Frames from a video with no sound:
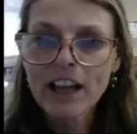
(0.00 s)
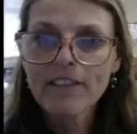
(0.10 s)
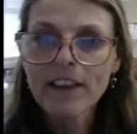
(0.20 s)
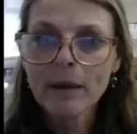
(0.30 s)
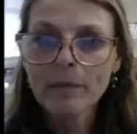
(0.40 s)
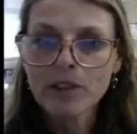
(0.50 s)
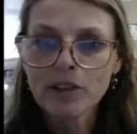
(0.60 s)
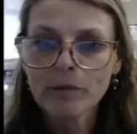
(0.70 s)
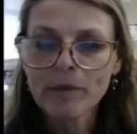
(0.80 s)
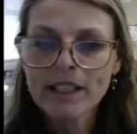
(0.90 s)
of the
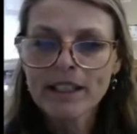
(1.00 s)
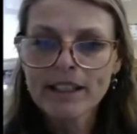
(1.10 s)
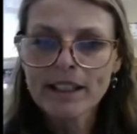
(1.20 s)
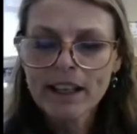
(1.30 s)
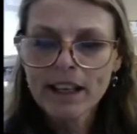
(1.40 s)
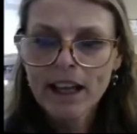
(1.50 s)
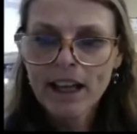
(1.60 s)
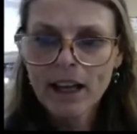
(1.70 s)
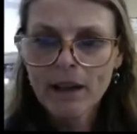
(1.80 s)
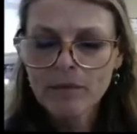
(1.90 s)
epidermis.
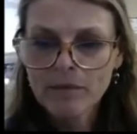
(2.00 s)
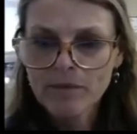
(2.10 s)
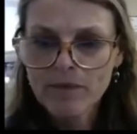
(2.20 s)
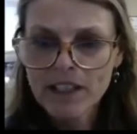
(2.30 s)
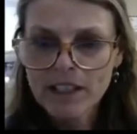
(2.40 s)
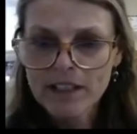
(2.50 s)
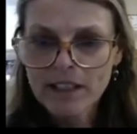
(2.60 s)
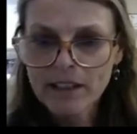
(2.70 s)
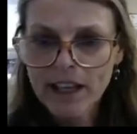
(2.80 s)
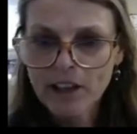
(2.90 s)
This is
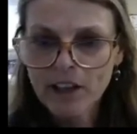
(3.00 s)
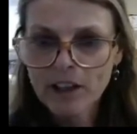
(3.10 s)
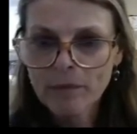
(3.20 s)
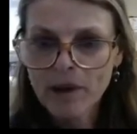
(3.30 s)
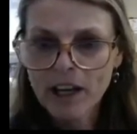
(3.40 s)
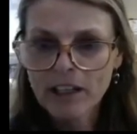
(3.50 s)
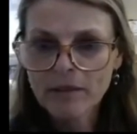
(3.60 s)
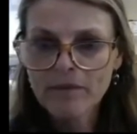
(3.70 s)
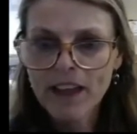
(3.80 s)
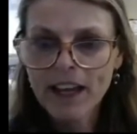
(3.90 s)
the layer on the
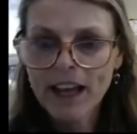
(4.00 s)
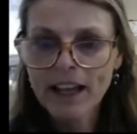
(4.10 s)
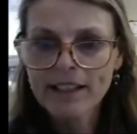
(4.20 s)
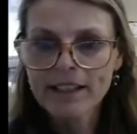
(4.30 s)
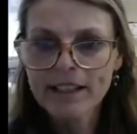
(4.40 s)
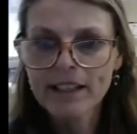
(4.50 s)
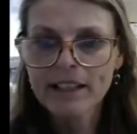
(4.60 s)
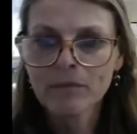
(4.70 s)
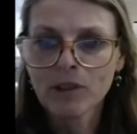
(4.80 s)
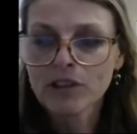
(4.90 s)
bottom that has
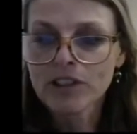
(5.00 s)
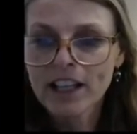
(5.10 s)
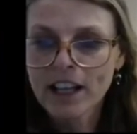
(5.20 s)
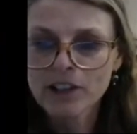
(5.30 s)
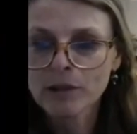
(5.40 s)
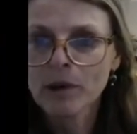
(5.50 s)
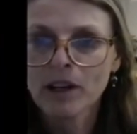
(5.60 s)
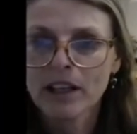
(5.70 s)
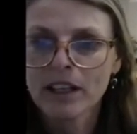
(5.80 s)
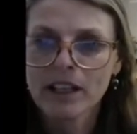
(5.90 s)
these Merkel cells, are
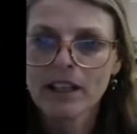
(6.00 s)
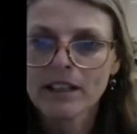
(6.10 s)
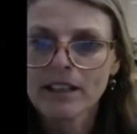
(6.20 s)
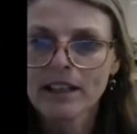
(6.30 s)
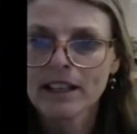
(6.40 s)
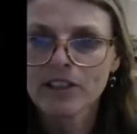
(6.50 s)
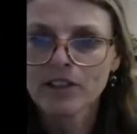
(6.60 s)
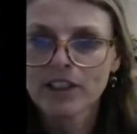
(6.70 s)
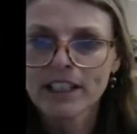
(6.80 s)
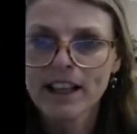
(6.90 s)
part of the
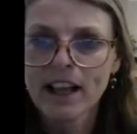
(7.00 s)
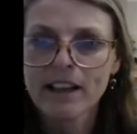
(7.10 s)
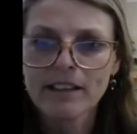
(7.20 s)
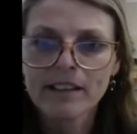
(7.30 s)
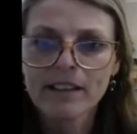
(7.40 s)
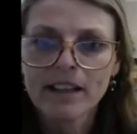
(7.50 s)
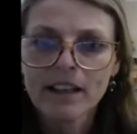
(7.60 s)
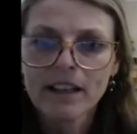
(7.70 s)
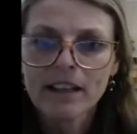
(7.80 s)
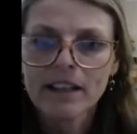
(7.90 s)
sensory cells.
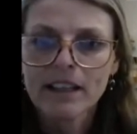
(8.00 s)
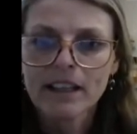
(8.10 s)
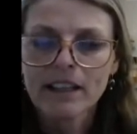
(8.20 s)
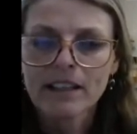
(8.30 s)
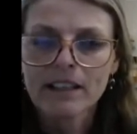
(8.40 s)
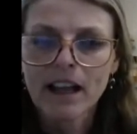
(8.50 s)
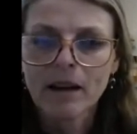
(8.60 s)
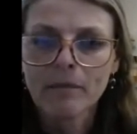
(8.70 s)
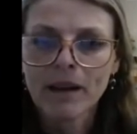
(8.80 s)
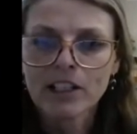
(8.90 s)
These
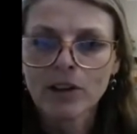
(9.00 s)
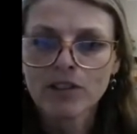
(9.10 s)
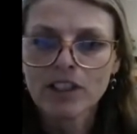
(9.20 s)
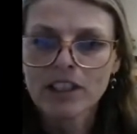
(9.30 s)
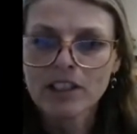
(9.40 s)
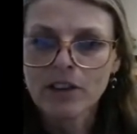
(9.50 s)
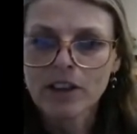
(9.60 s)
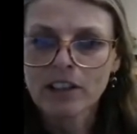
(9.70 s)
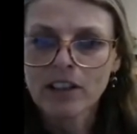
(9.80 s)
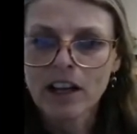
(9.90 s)
mitosis is
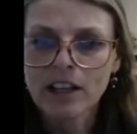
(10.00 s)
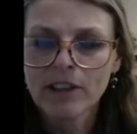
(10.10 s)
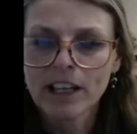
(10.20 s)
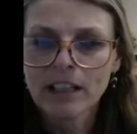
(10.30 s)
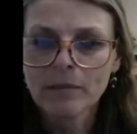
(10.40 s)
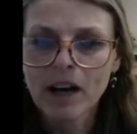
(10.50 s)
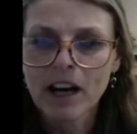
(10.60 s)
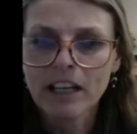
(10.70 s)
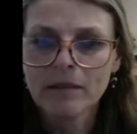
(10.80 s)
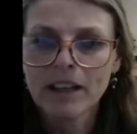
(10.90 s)
going along right at the
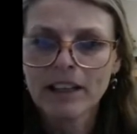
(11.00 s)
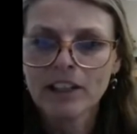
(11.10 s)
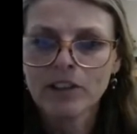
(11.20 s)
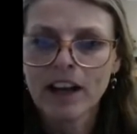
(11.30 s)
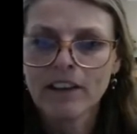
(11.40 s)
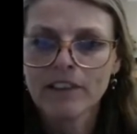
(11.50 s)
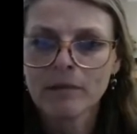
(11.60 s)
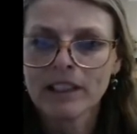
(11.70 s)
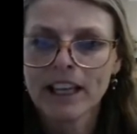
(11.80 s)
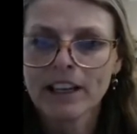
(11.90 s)
bottom, and then you have the
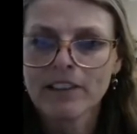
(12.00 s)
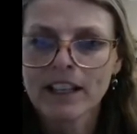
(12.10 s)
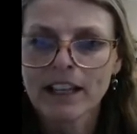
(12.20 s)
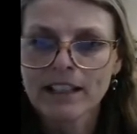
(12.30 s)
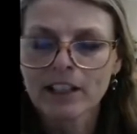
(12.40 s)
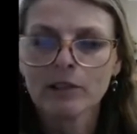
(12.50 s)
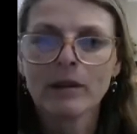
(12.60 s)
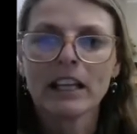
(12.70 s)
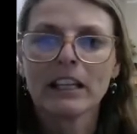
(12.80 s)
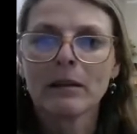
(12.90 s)
melanocytes that are
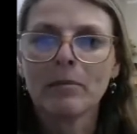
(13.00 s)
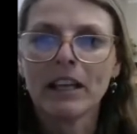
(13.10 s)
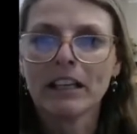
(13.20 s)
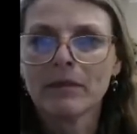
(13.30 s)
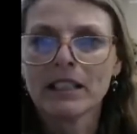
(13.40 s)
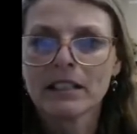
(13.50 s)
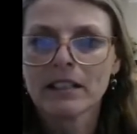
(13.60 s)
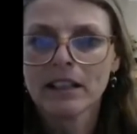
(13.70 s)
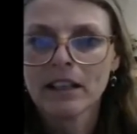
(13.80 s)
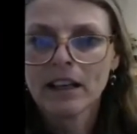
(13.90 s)
making the pigment
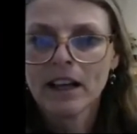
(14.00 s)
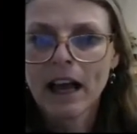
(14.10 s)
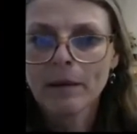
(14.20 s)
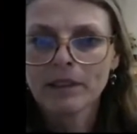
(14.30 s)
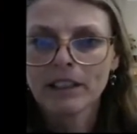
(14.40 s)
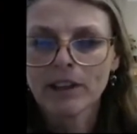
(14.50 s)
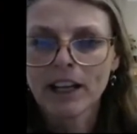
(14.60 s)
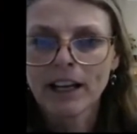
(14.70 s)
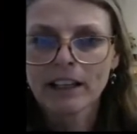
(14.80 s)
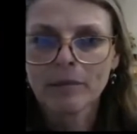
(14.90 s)
happening
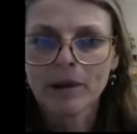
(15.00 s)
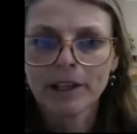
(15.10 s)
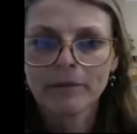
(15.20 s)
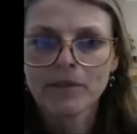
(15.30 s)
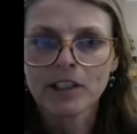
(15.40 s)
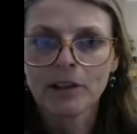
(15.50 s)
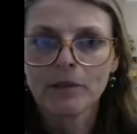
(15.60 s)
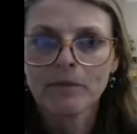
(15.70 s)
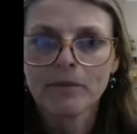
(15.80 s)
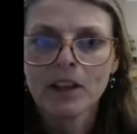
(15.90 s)
right at the bottom. So
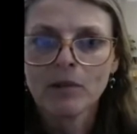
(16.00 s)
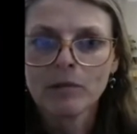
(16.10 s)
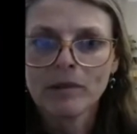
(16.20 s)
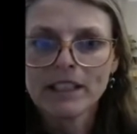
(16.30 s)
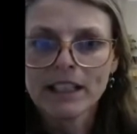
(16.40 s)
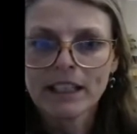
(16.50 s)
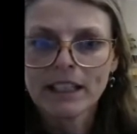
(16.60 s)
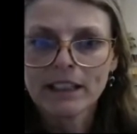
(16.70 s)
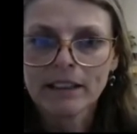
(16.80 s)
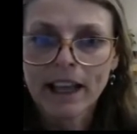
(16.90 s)
we'll be studying
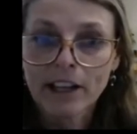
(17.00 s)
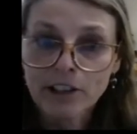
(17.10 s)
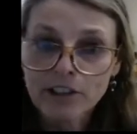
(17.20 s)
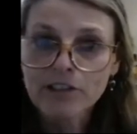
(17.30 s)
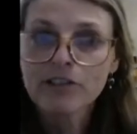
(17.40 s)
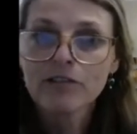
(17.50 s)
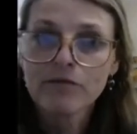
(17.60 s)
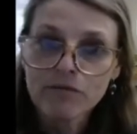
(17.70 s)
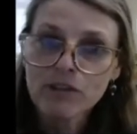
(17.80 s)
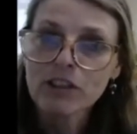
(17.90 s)
the layers.
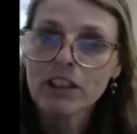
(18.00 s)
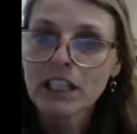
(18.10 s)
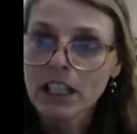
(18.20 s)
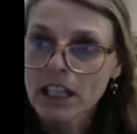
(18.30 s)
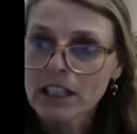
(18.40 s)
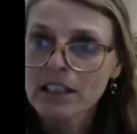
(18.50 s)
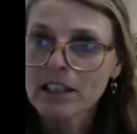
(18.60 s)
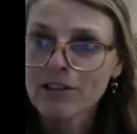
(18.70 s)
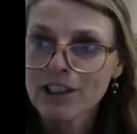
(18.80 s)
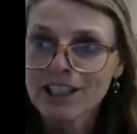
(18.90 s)
You need to get to
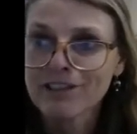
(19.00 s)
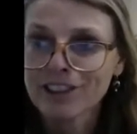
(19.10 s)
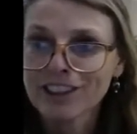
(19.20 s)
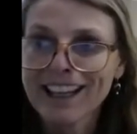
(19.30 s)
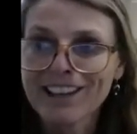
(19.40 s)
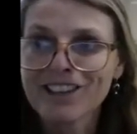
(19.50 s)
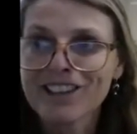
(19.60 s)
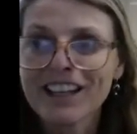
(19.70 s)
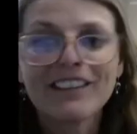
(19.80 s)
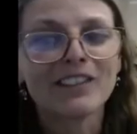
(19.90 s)
know the different
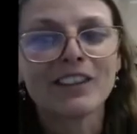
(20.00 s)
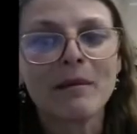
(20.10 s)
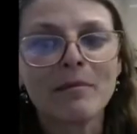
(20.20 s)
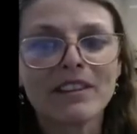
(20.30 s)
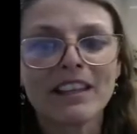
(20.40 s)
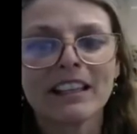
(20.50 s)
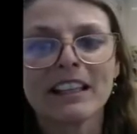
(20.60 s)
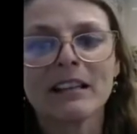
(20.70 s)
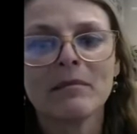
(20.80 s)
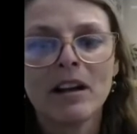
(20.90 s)
layers of your
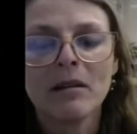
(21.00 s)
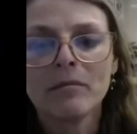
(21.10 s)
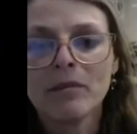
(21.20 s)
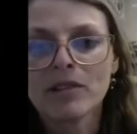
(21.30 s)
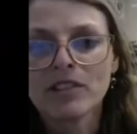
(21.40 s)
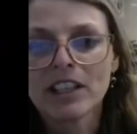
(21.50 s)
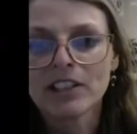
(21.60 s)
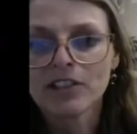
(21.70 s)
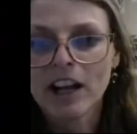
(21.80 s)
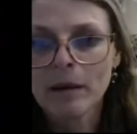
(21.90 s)
epithelium. Most
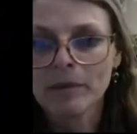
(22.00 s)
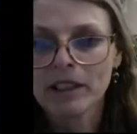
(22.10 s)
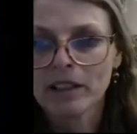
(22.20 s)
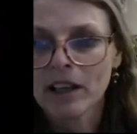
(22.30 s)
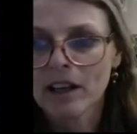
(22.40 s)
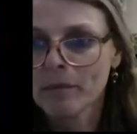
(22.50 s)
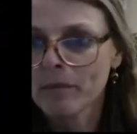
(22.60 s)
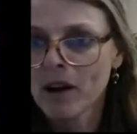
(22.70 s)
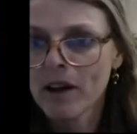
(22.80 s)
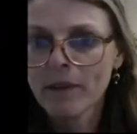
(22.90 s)
things are happening
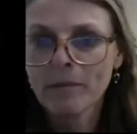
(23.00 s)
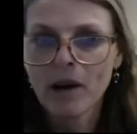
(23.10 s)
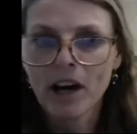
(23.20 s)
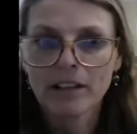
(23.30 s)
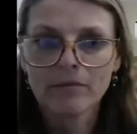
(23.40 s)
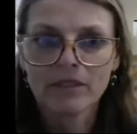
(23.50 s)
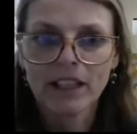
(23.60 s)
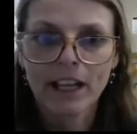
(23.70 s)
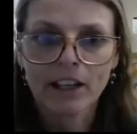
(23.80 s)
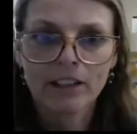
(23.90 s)
on the bottom
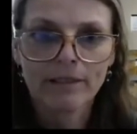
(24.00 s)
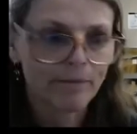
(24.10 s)
layer.